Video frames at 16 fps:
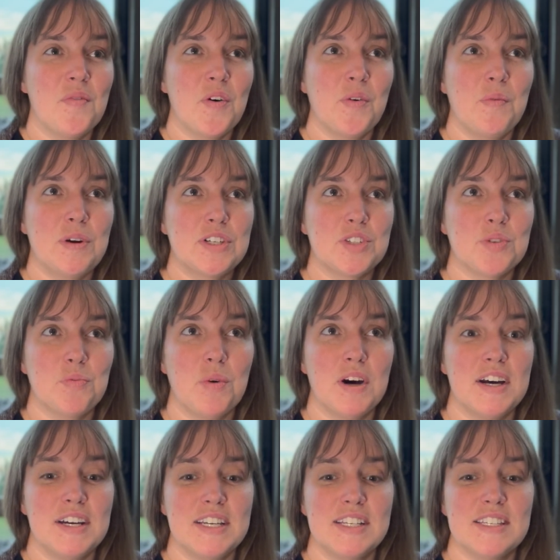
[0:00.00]
which
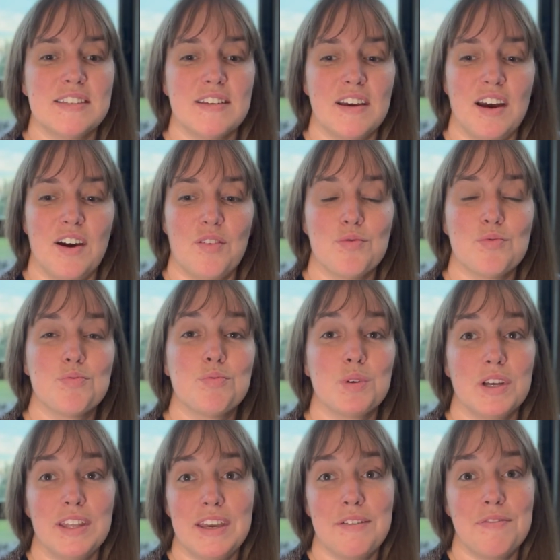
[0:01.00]
was
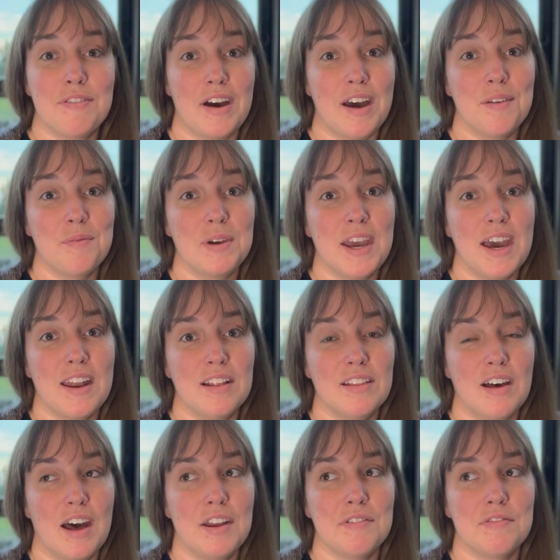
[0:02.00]
really fun. We had a
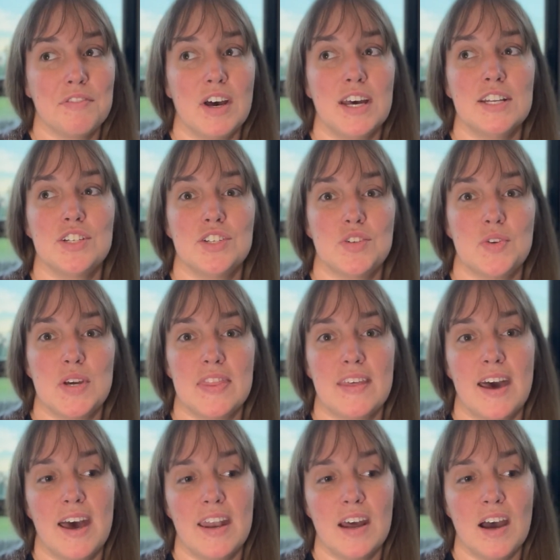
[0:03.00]
lot of fun doing
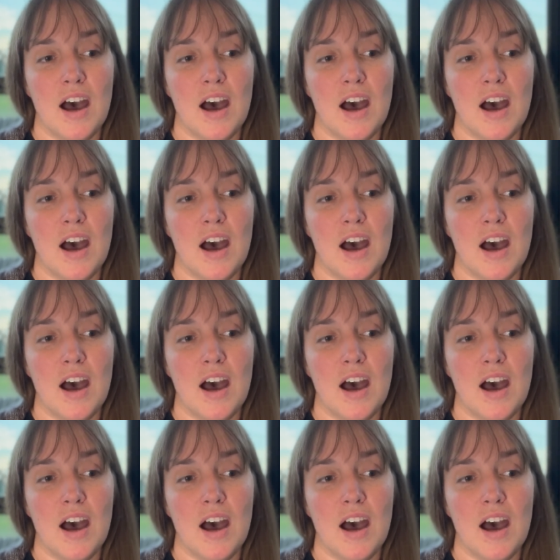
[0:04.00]
that.